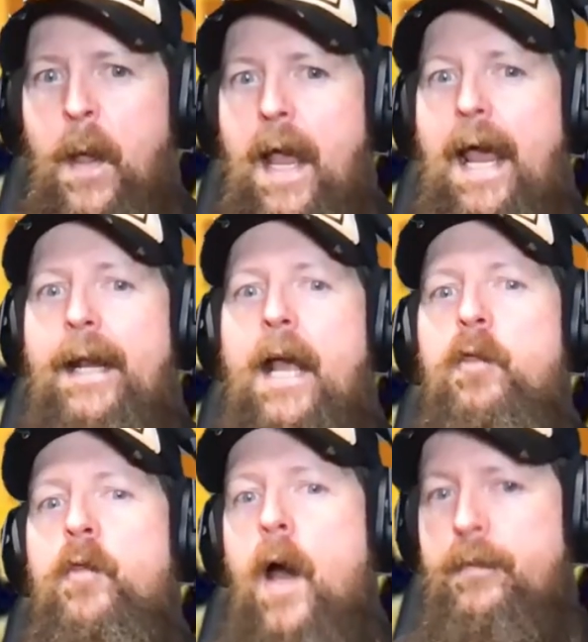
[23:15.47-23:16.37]
Uh-huh. And
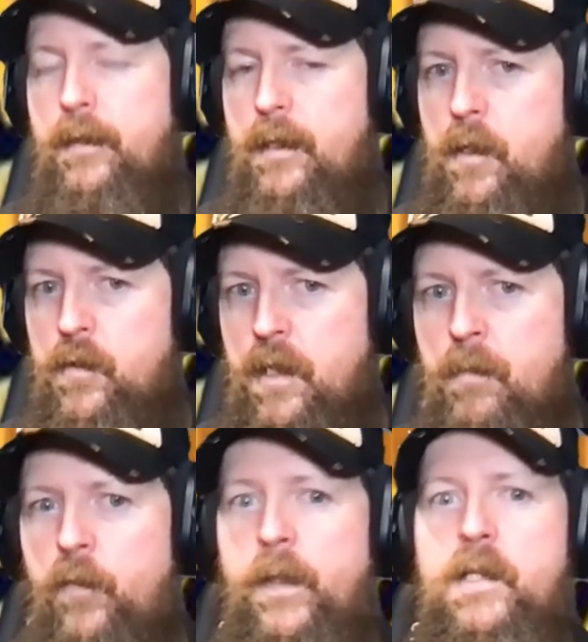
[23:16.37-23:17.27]
I thought that the
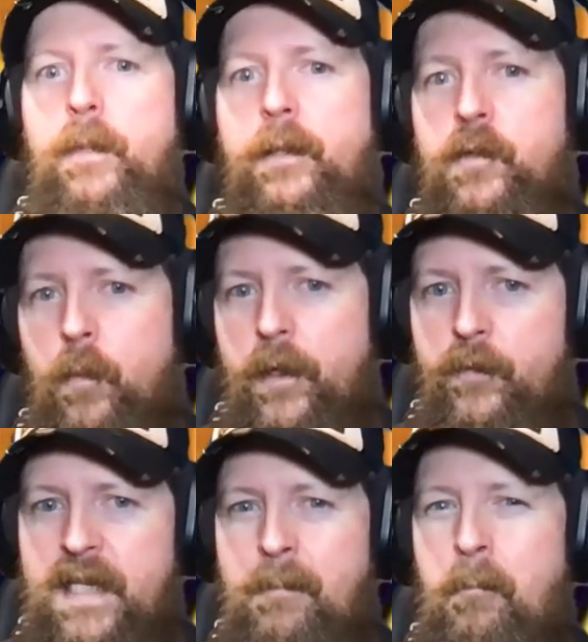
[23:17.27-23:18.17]
Yojimbo fixed blade was
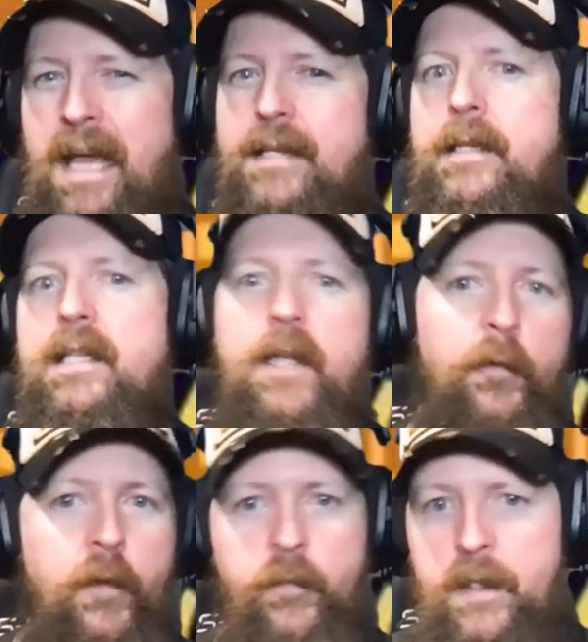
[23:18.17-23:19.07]
one of the best
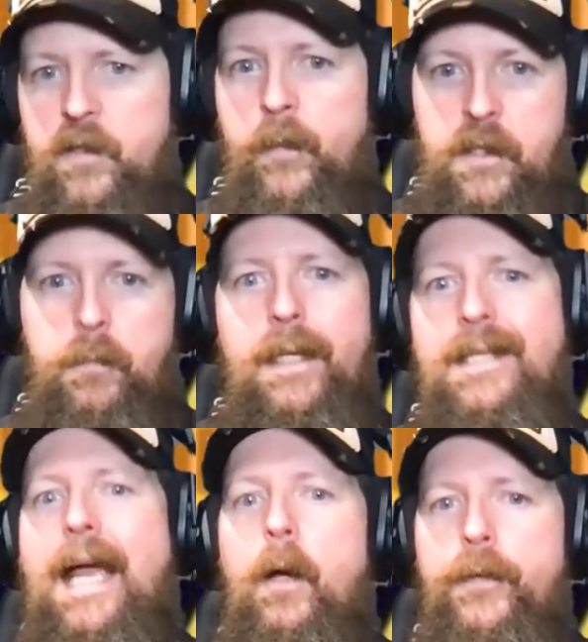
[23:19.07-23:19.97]
self defense fixed
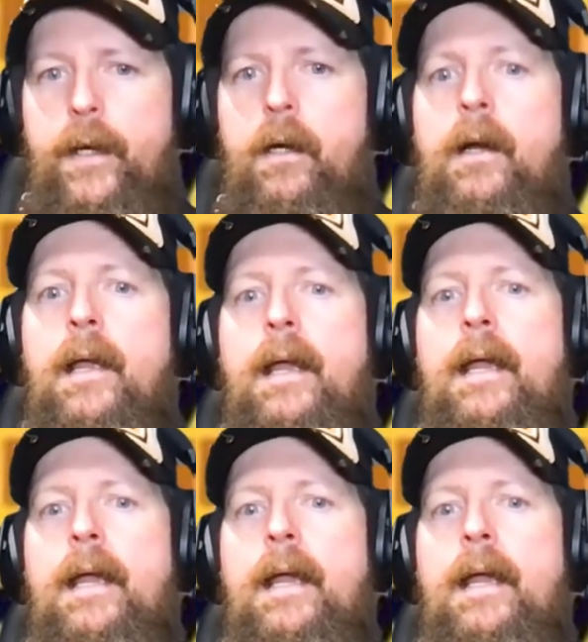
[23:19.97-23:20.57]
blades out there.